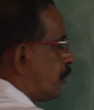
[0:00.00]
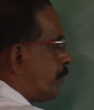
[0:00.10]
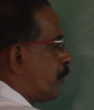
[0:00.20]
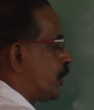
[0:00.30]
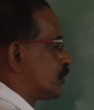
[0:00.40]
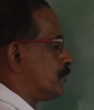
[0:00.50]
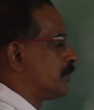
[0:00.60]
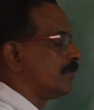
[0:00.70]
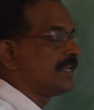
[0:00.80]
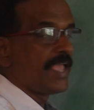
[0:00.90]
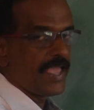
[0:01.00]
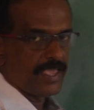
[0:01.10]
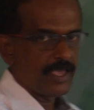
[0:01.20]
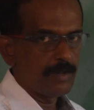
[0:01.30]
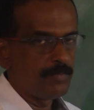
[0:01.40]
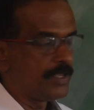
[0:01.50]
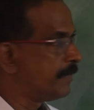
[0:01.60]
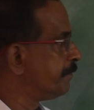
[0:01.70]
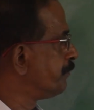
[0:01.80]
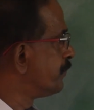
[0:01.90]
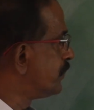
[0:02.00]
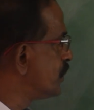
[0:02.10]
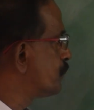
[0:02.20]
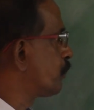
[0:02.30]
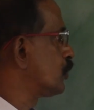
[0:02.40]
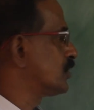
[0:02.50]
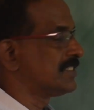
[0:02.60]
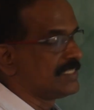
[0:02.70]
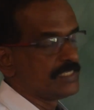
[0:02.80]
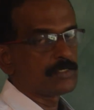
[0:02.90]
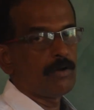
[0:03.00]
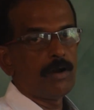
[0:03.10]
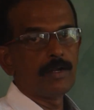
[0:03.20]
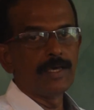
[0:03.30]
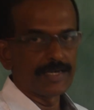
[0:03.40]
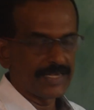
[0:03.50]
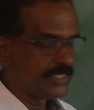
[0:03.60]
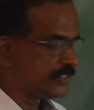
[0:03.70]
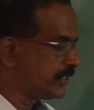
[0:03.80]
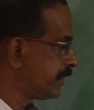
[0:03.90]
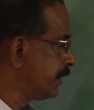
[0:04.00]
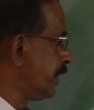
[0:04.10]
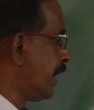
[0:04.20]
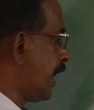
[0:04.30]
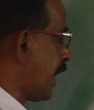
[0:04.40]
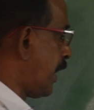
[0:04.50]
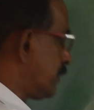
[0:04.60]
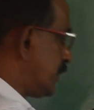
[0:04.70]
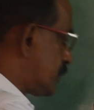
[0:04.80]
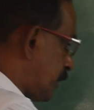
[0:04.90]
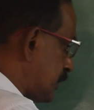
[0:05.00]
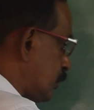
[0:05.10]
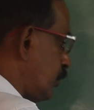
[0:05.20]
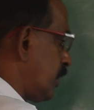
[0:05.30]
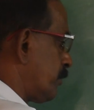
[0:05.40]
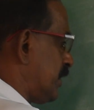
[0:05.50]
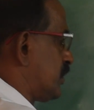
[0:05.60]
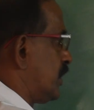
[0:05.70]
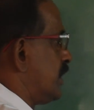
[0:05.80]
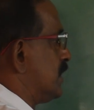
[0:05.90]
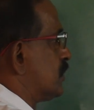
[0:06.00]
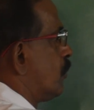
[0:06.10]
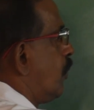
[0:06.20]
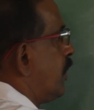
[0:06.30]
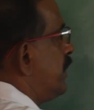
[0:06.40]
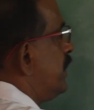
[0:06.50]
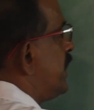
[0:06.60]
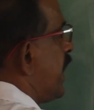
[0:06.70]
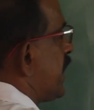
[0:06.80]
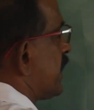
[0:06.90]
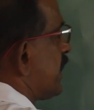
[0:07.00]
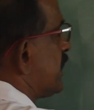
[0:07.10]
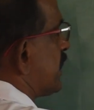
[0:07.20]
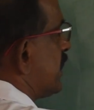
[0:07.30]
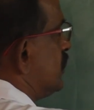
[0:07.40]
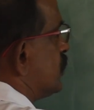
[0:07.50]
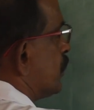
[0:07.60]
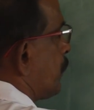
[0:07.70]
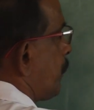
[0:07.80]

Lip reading: of points between A and B. This process is called ranging, and this particular method is called direct ranging.